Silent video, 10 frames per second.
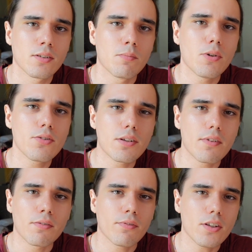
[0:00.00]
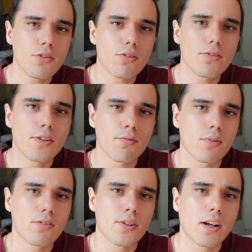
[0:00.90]
Most of the features as
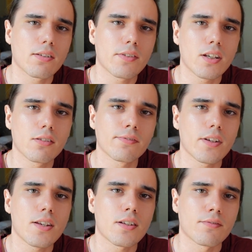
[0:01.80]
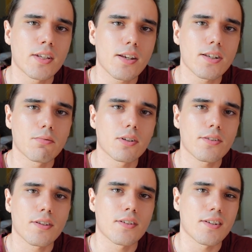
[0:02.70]
well as how the interface of
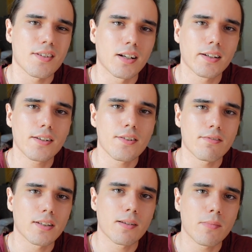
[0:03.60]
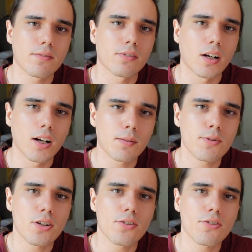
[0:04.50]
Tastyworks is designed is really meant for
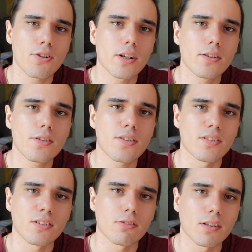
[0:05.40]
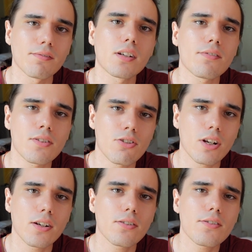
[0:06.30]
options traders and derivatives
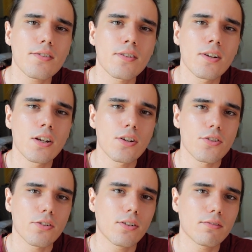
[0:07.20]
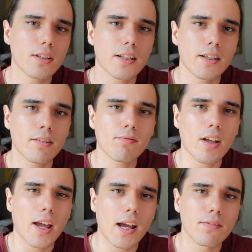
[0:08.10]
traders, so you don't really
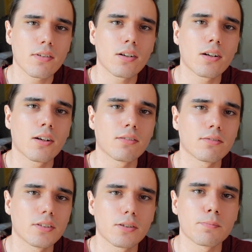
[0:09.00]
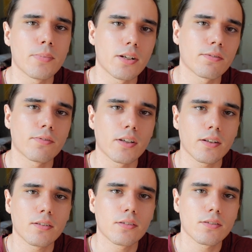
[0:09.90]
have a real
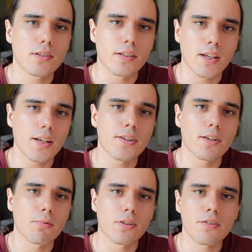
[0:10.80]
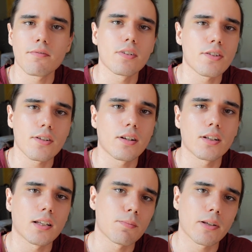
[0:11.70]
benefit to Tastyworks versus
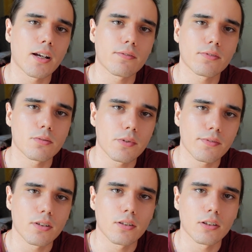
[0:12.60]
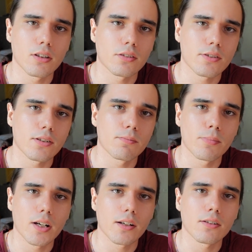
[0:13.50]
another platform if you're a long-term
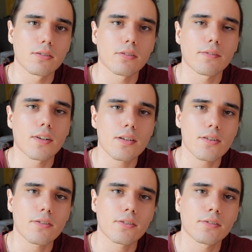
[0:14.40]
buy and hold investor.